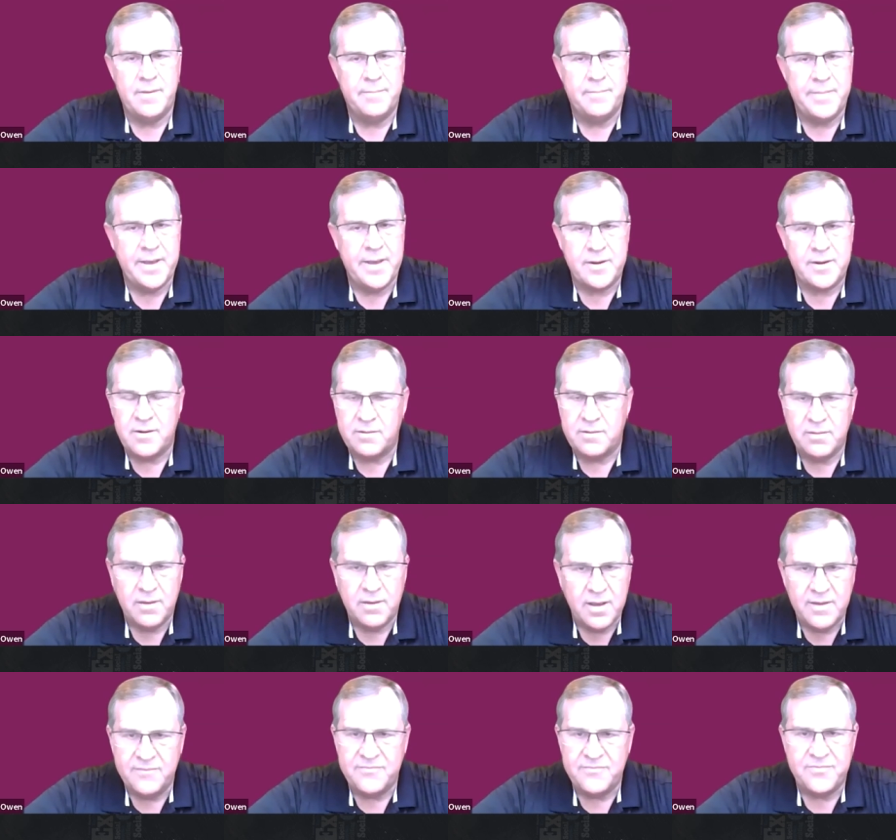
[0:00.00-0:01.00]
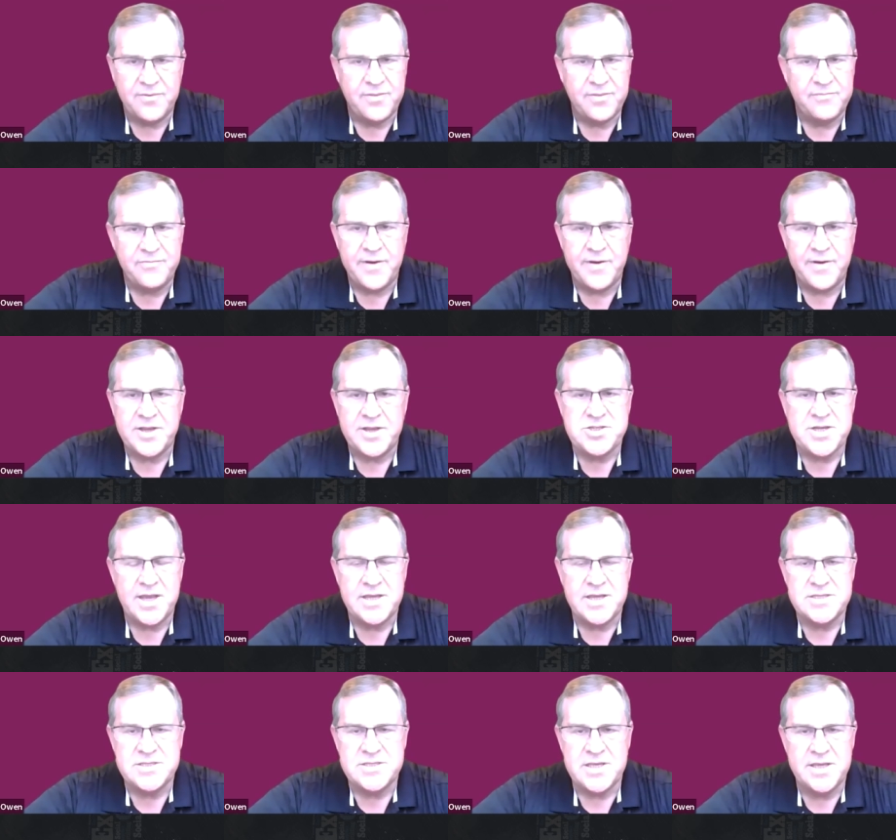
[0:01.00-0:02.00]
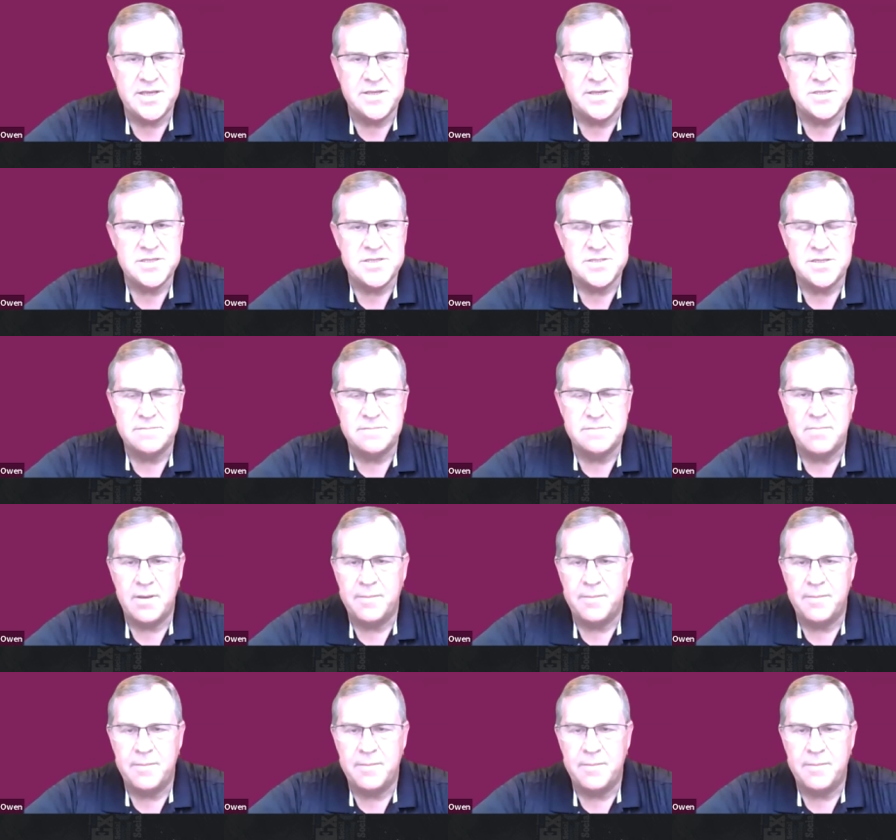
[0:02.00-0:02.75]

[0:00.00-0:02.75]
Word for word: about her love for the franchisees,